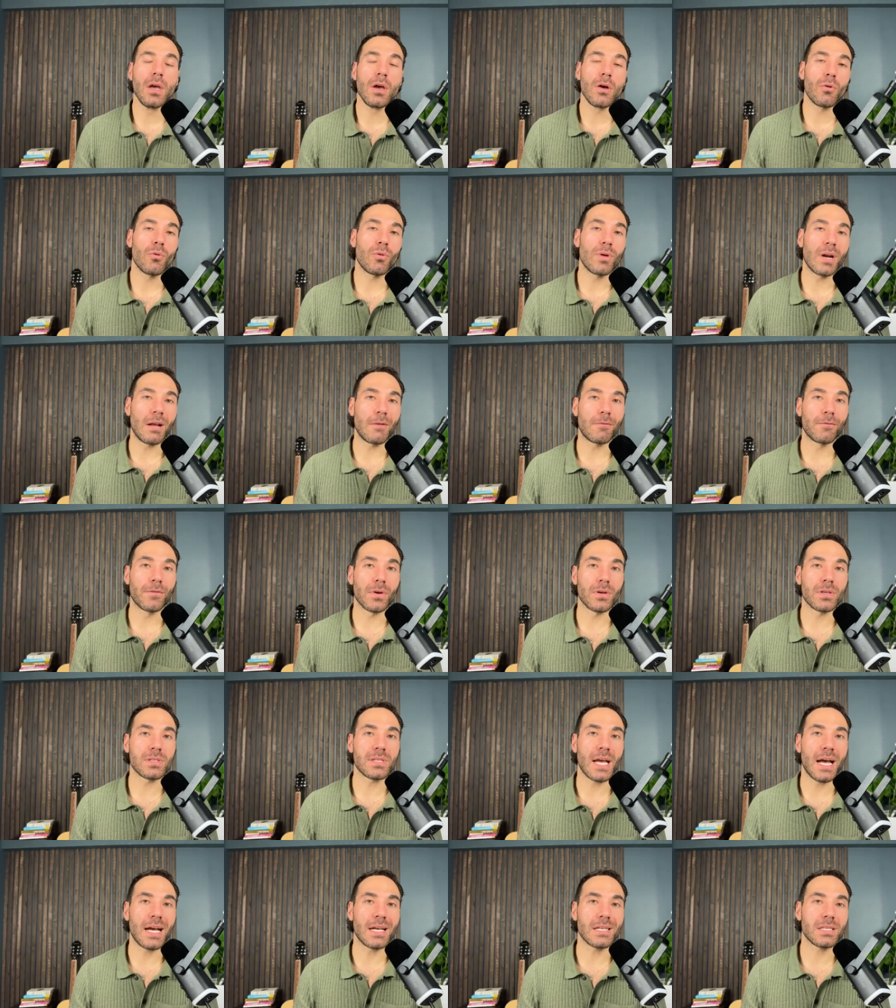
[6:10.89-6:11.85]
What I'd
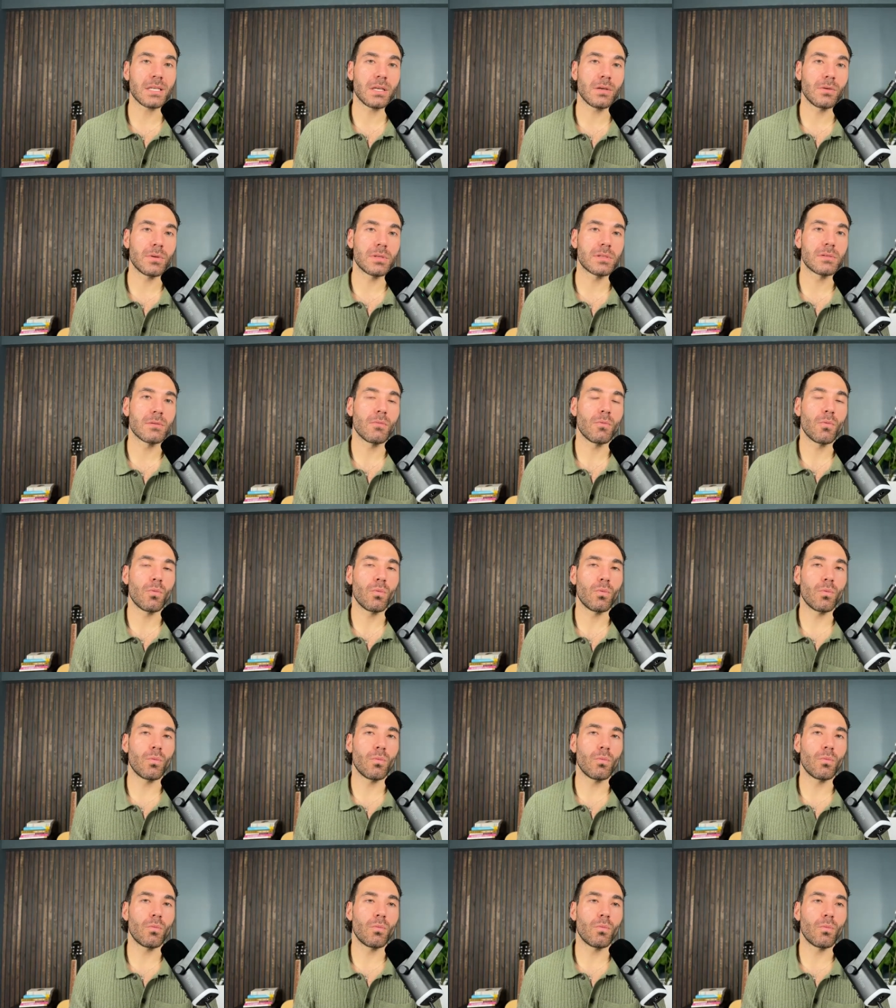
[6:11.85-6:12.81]
first ask you is,
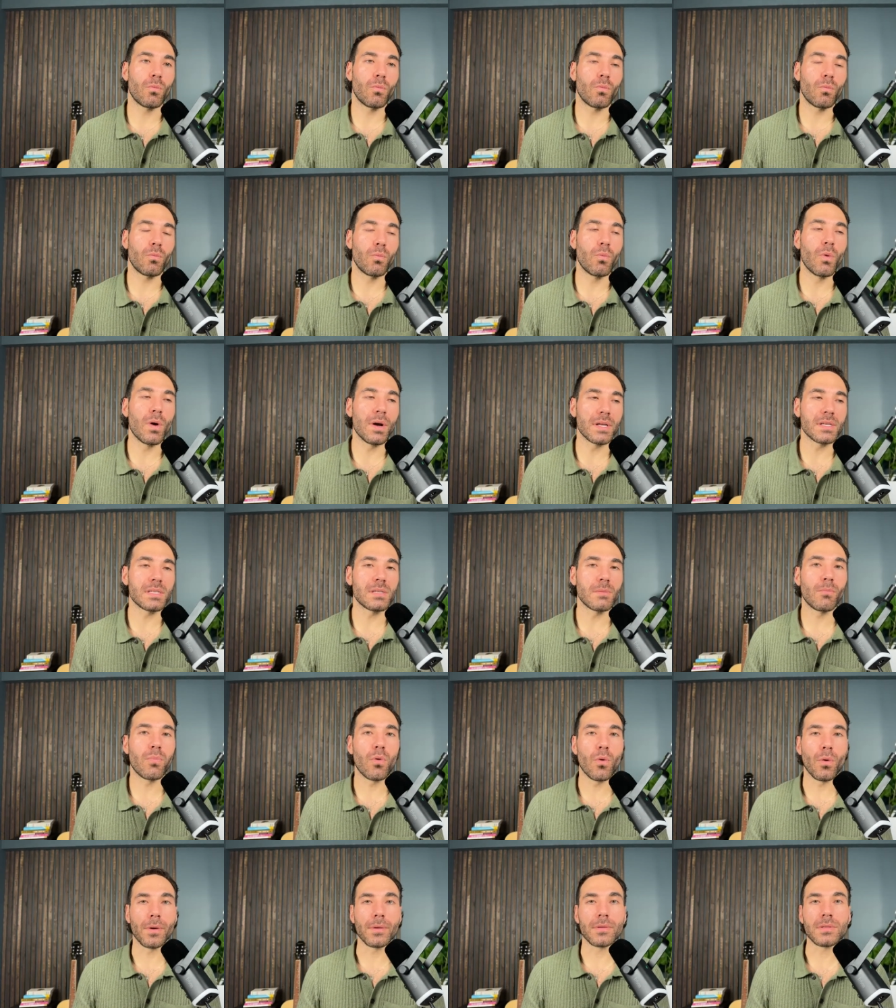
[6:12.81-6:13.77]
what is
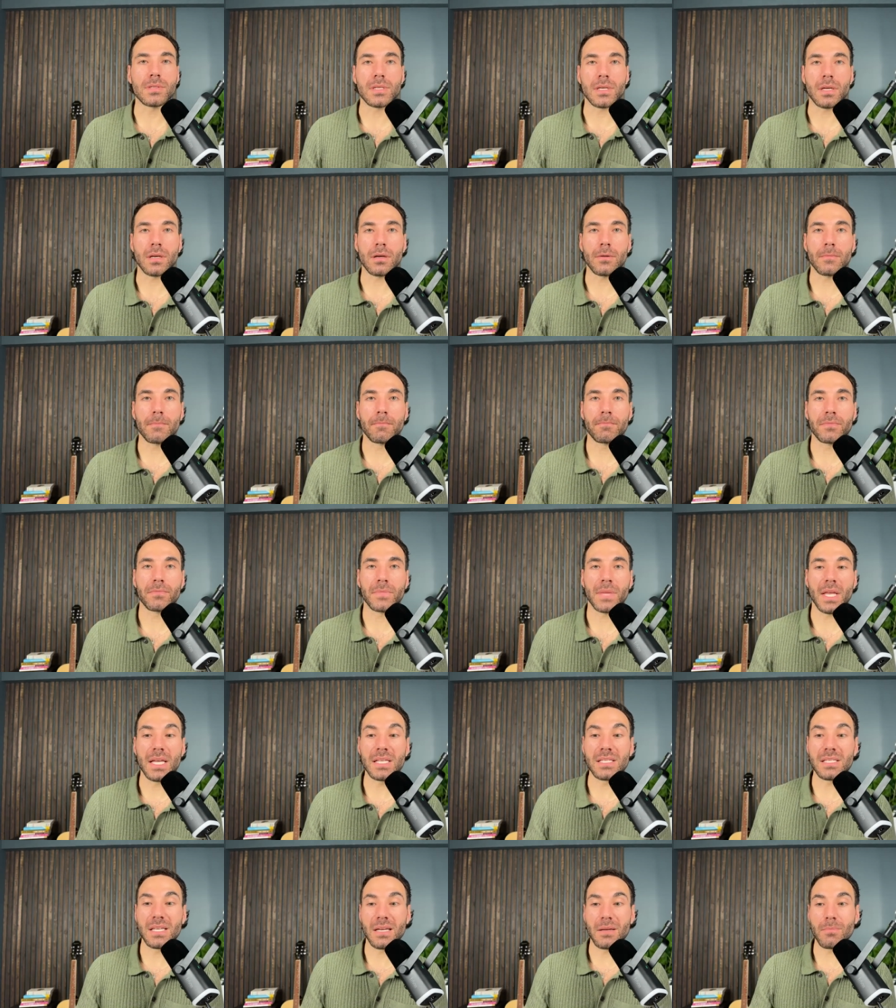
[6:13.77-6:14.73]
important to you?
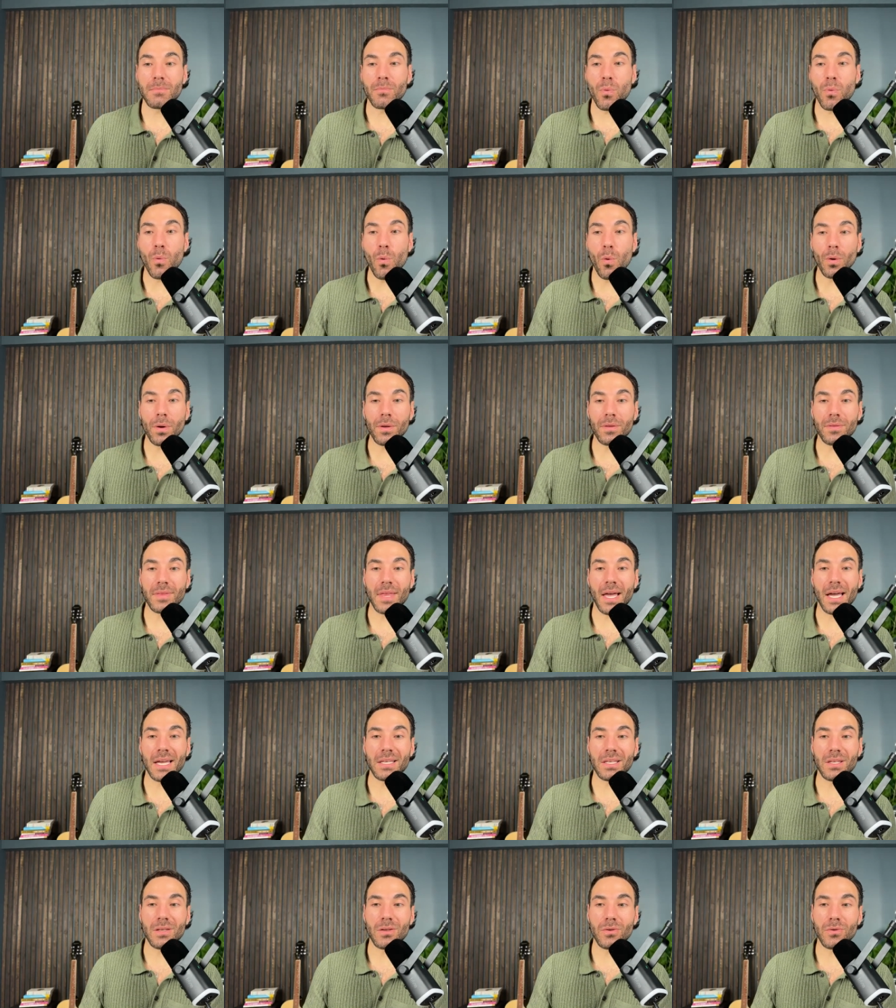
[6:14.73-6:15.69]
Is it important
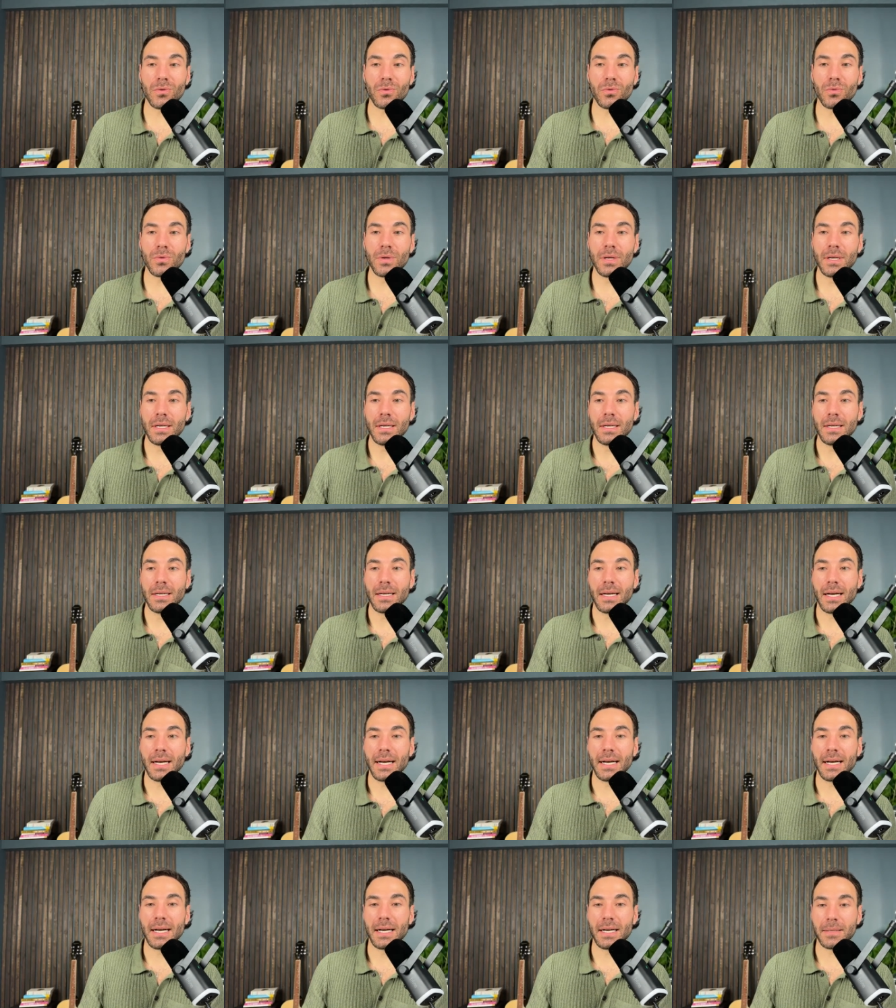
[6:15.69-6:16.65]
that you
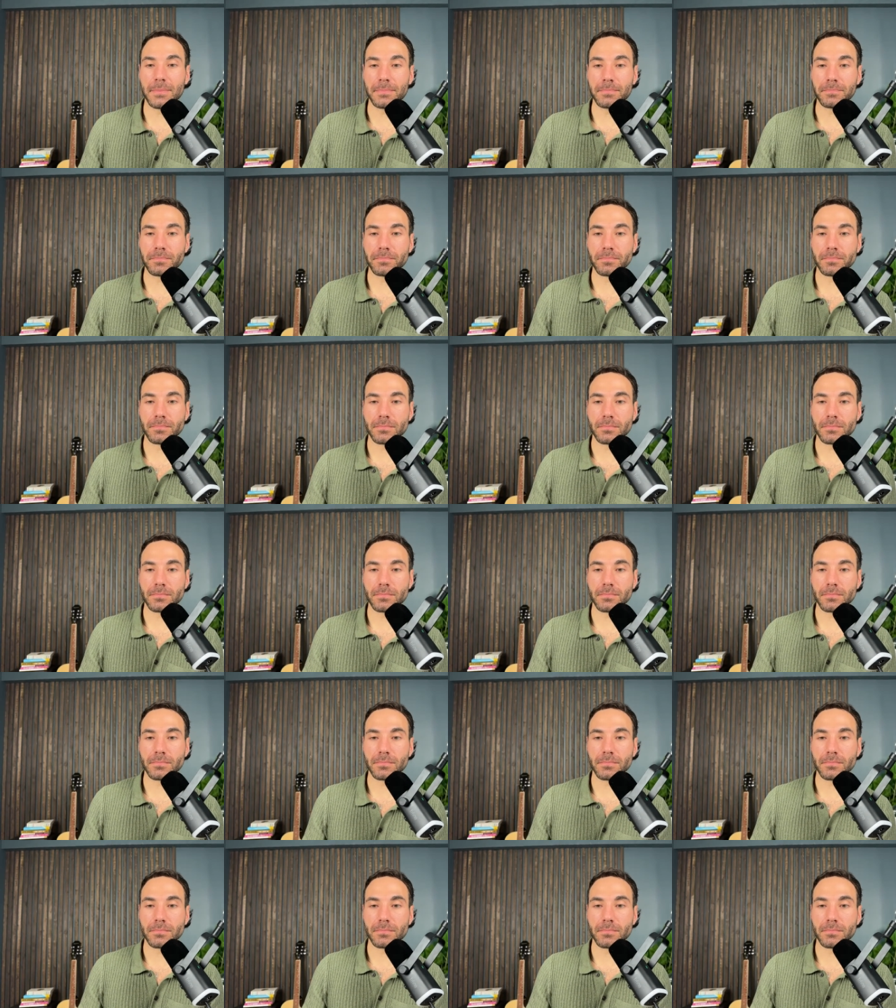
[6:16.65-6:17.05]
um,